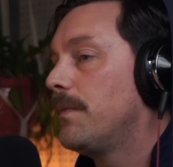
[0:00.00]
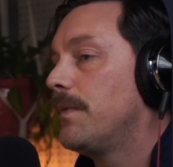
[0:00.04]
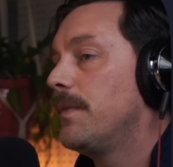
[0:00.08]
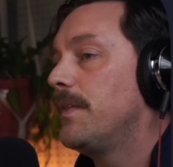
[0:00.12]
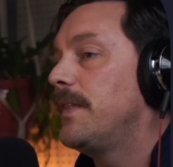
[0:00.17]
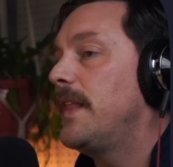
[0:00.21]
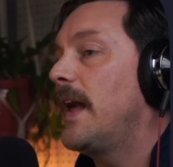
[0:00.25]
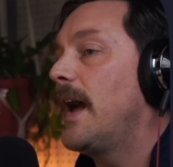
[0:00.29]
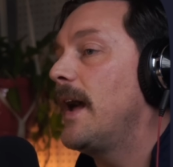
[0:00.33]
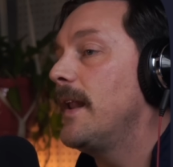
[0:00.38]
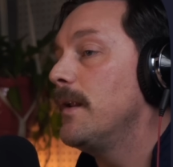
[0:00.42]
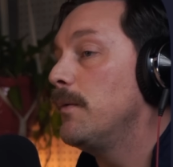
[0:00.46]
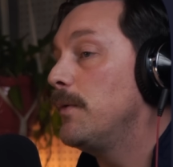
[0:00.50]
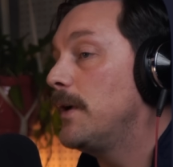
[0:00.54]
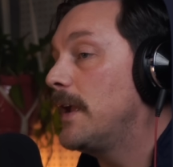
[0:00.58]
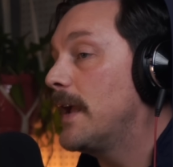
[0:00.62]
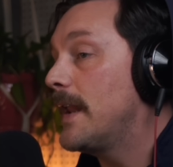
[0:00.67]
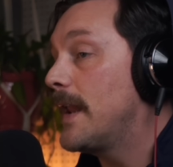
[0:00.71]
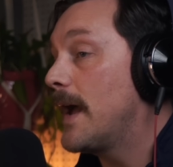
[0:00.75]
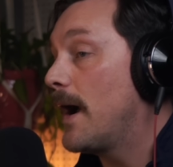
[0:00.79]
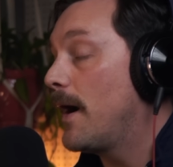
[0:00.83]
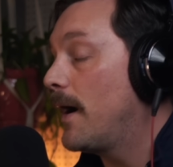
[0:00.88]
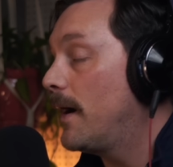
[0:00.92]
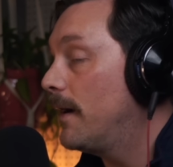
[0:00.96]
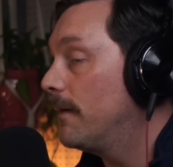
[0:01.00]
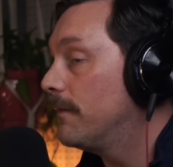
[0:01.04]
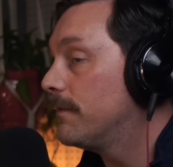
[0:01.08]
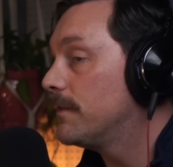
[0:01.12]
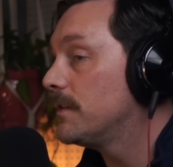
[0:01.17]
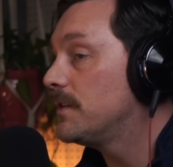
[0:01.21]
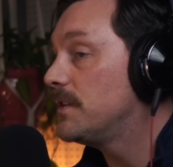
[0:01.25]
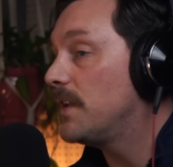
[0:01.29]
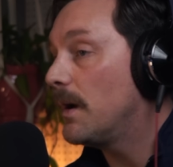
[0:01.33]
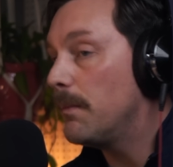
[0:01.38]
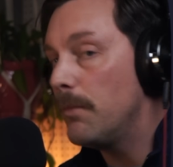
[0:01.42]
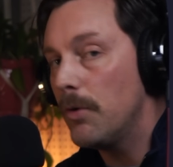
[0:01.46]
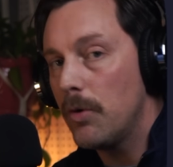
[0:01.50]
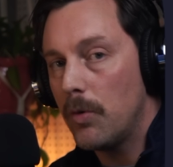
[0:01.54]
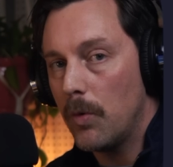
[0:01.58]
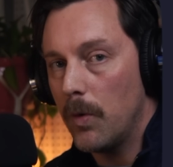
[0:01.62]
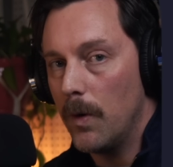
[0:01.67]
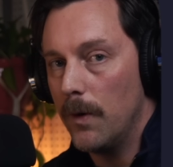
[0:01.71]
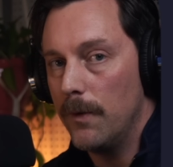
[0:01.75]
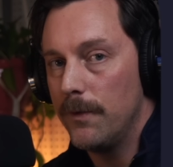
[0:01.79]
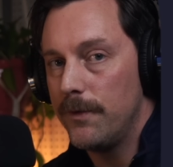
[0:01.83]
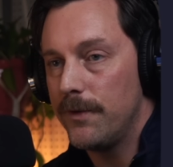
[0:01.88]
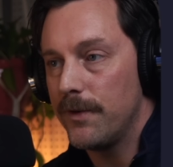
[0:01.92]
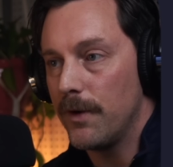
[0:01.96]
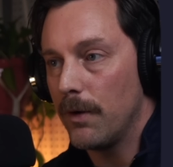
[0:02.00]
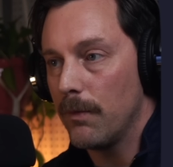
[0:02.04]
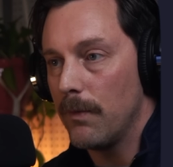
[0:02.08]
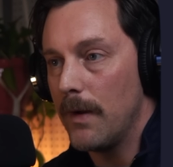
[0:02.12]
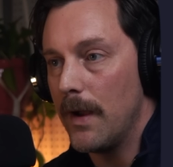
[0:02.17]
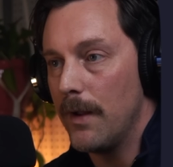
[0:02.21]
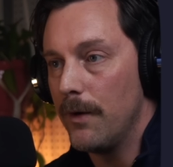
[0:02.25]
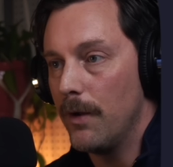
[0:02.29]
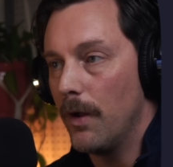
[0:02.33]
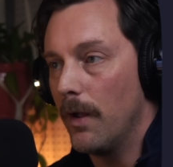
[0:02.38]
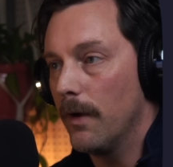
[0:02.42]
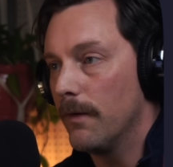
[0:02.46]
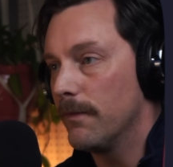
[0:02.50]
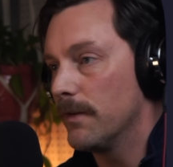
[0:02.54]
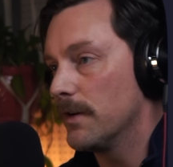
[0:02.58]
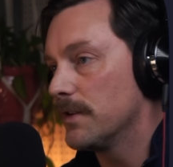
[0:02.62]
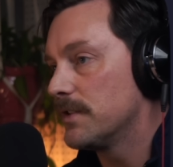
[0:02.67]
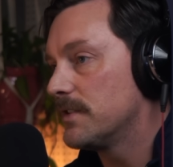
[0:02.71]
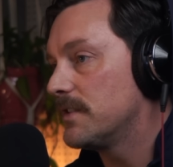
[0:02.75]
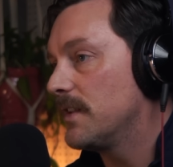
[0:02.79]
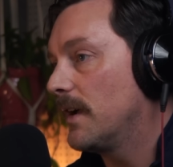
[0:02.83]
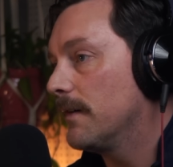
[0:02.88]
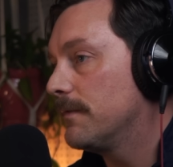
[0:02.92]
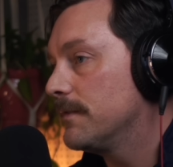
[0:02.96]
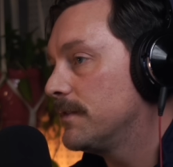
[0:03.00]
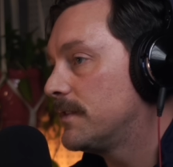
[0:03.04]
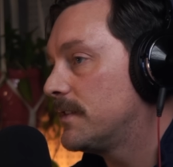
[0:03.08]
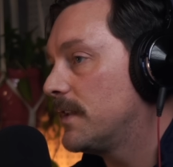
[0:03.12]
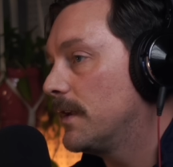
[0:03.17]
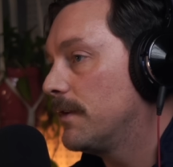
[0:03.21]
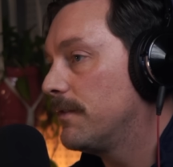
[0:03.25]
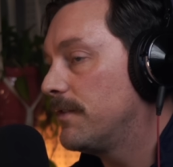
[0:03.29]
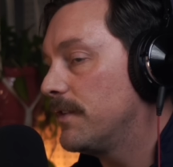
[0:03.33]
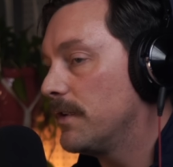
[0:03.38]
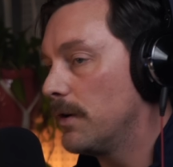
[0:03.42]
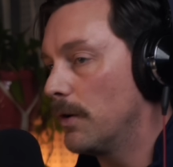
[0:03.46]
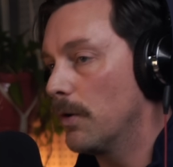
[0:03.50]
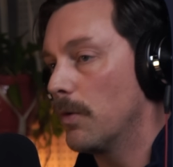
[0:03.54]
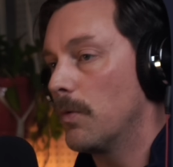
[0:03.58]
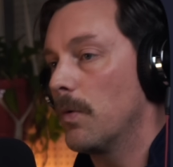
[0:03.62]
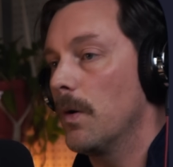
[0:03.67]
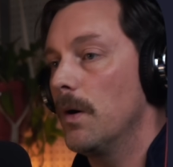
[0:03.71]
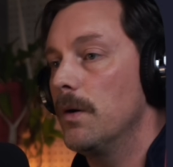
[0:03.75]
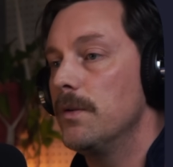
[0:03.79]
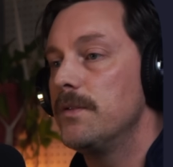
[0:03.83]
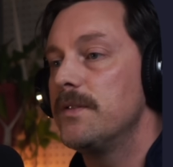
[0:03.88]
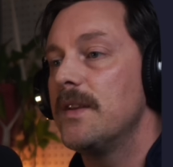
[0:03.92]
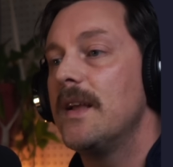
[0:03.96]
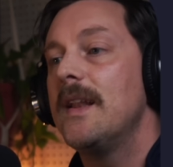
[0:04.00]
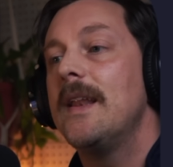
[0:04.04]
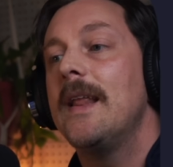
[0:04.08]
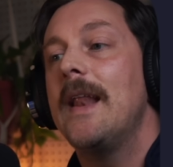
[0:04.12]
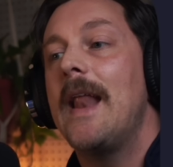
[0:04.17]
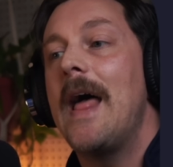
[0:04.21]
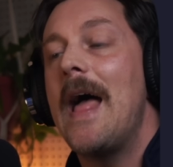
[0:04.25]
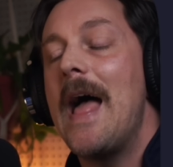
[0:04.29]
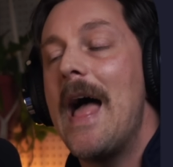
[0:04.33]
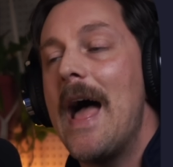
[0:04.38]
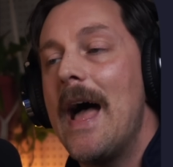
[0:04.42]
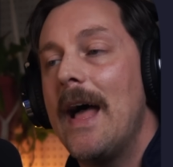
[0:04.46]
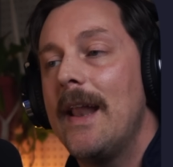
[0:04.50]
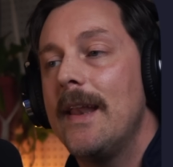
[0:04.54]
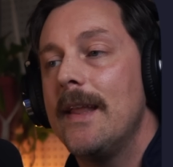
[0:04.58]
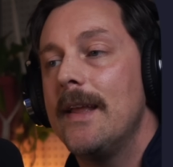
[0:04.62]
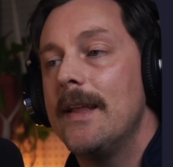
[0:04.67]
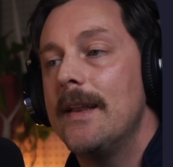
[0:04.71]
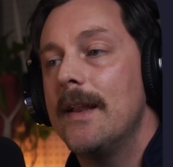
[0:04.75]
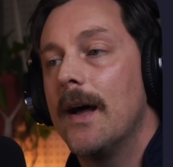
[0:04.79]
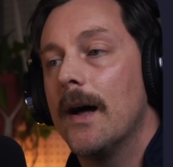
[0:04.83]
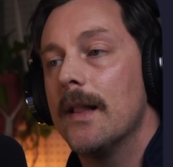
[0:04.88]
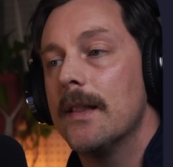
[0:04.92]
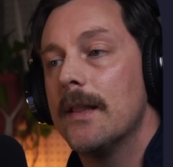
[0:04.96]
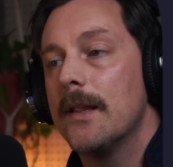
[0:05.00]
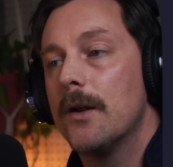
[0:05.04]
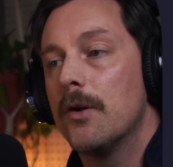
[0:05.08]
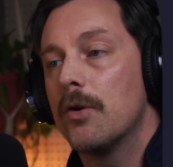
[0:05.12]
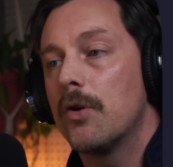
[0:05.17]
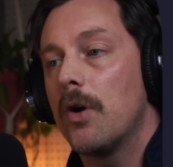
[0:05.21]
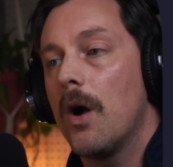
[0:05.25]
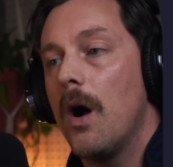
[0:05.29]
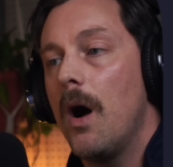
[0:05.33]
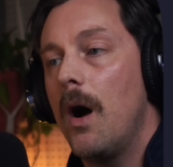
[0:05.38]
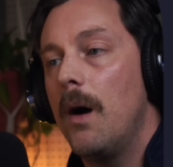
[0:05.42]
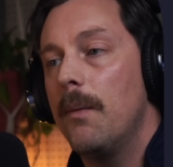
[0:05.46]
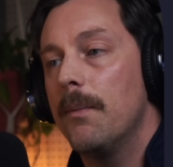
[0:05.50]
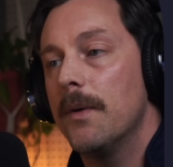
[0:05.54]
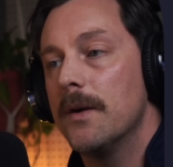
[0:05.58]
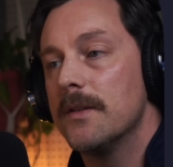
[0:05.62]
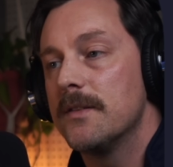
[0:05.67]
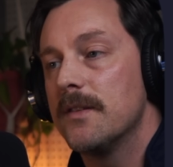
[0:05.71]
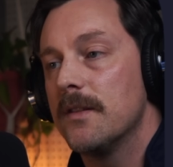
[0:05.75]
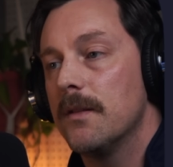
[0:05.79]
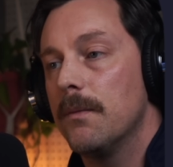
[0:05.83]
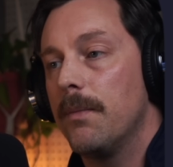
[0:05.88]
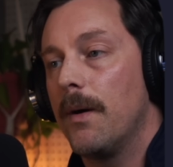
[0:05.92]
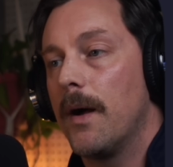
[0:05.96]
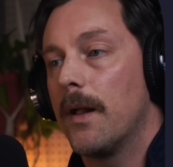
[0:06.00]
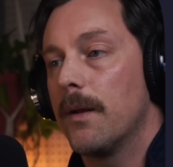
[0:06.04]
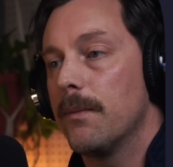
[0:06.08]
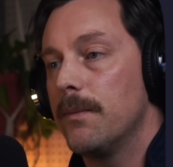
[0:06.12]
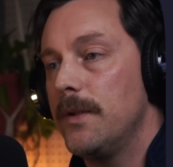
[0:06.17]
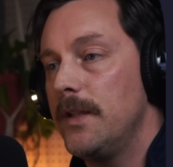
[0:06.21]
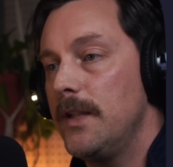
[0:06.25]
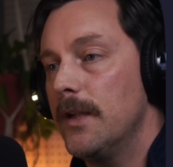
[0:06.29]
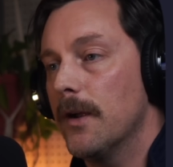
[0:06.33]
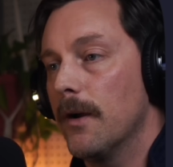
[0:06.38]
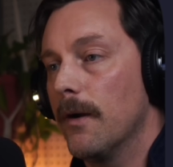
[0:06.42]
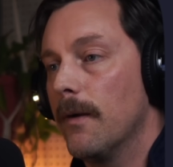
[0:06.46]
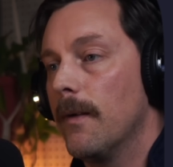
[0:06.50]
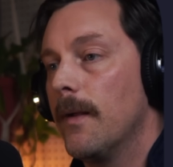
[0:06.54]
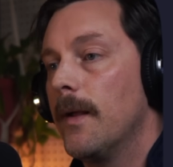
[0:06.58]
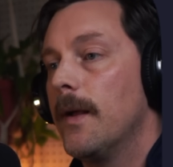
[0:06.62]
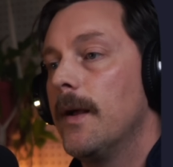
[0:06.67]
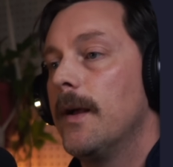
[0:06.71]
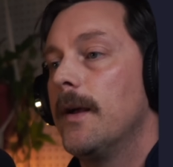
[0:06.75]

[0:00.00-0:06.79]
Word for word: that we now have double quotes around all of our stuff instead of single quotes, and it added a little comma to the bottom here.